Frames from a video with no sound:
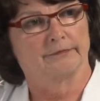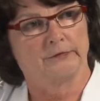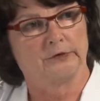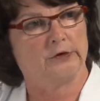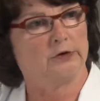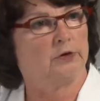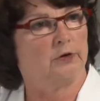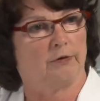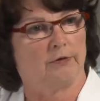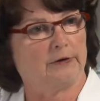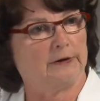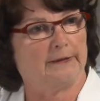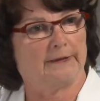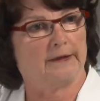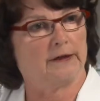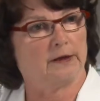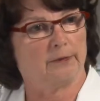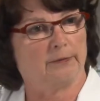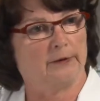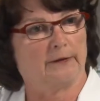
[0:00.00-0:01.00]
Do you know
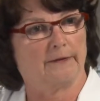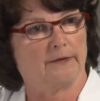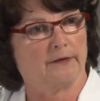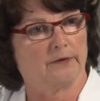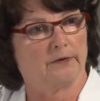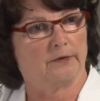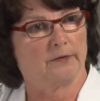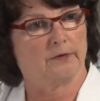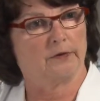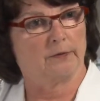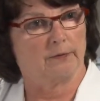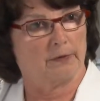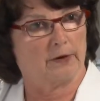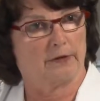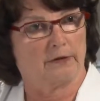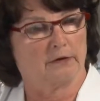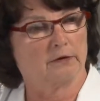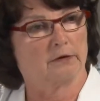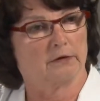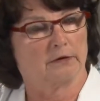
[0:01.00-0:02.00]
anything about the
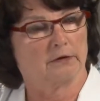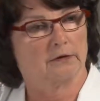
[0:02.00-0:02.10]
mother?